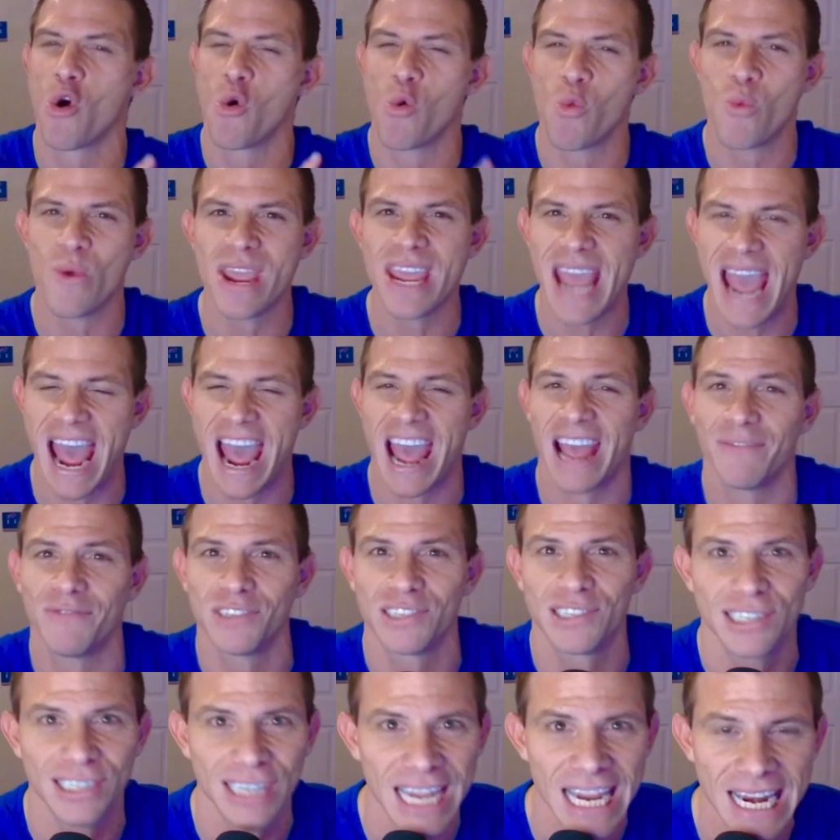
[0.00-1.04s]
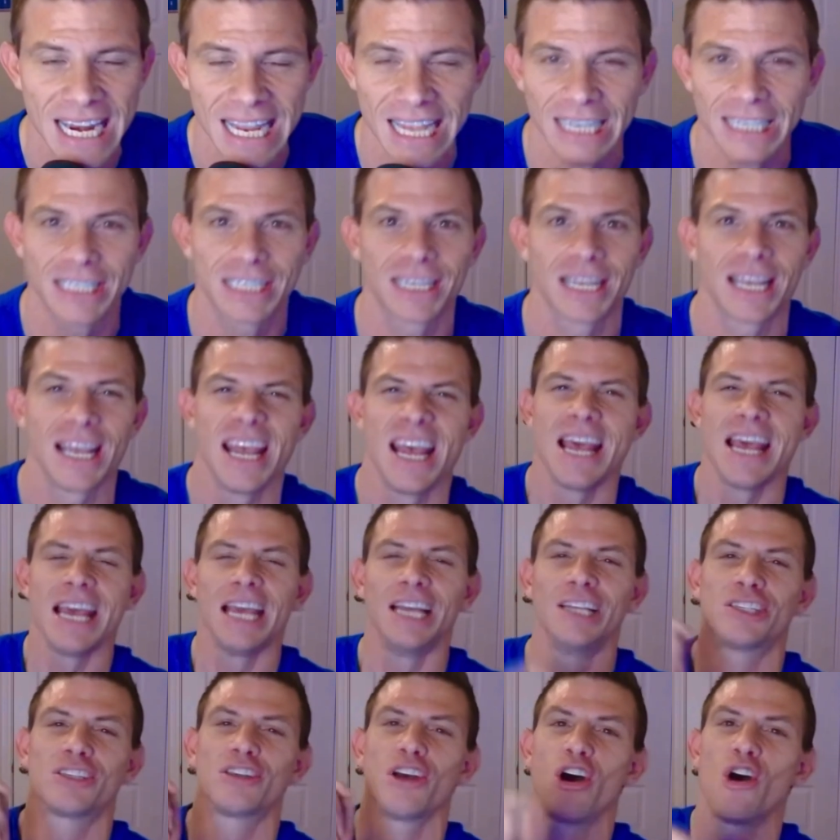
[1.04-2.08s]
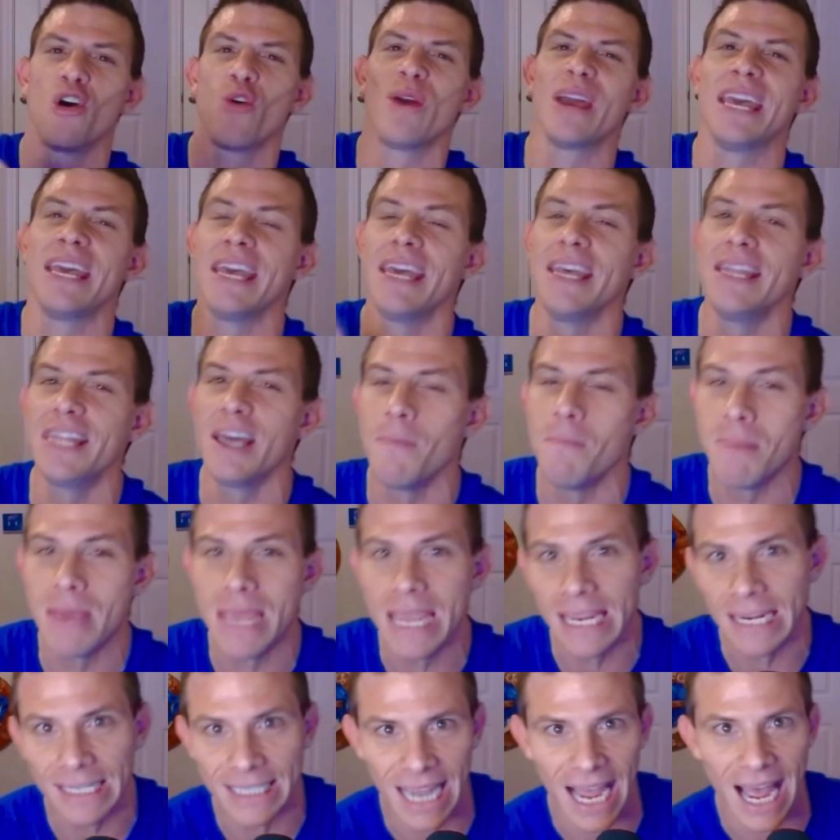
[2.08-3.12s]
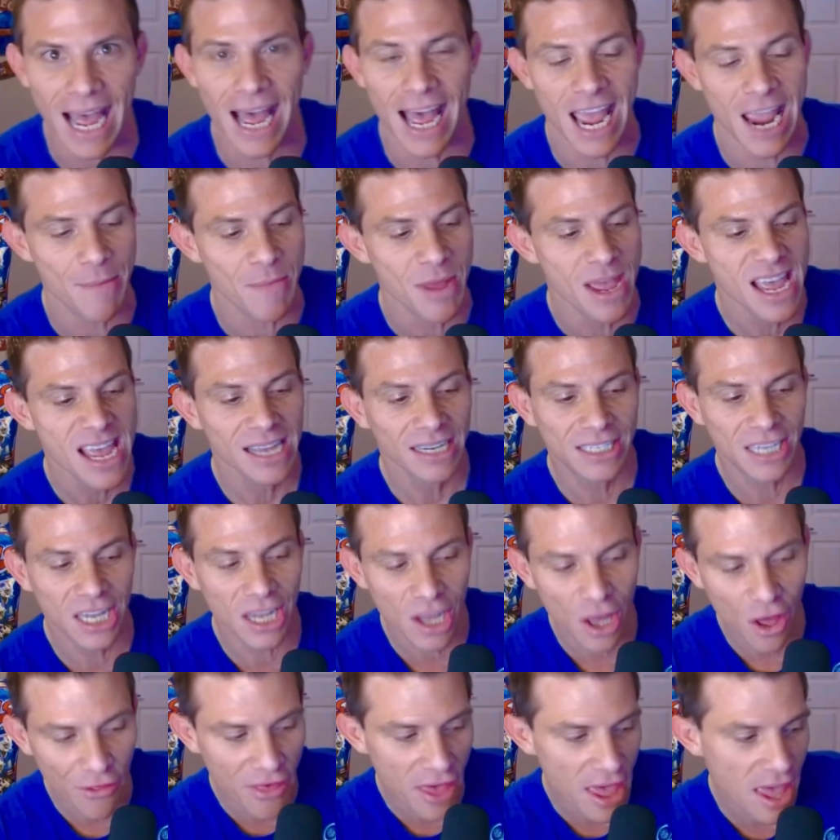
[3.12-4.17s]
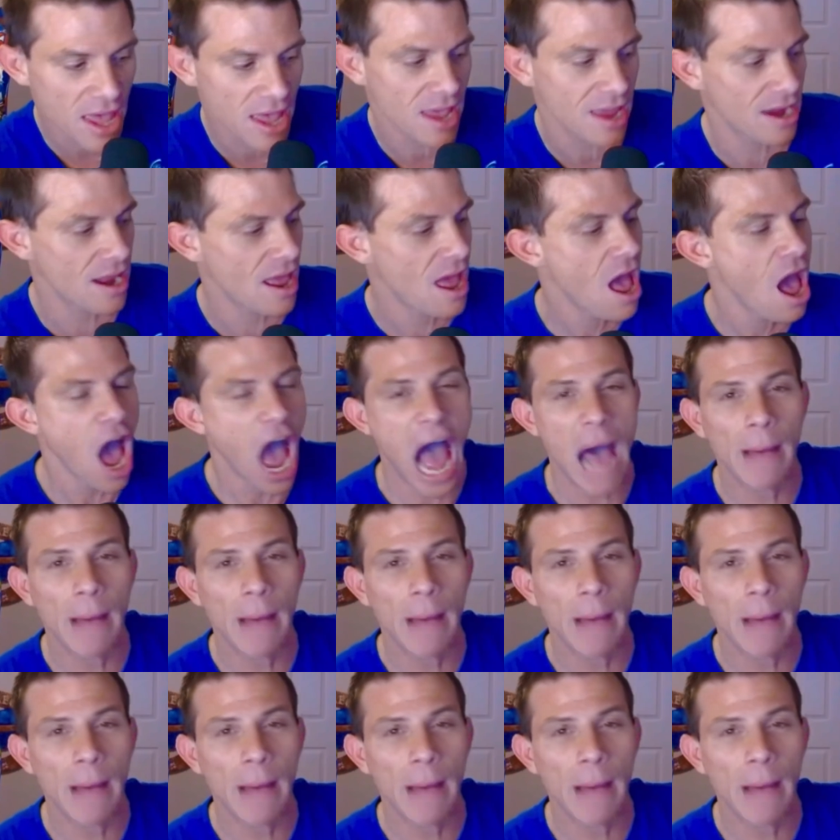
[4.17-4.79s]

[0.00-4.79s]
We have seen it. And so, in the meantime, till then,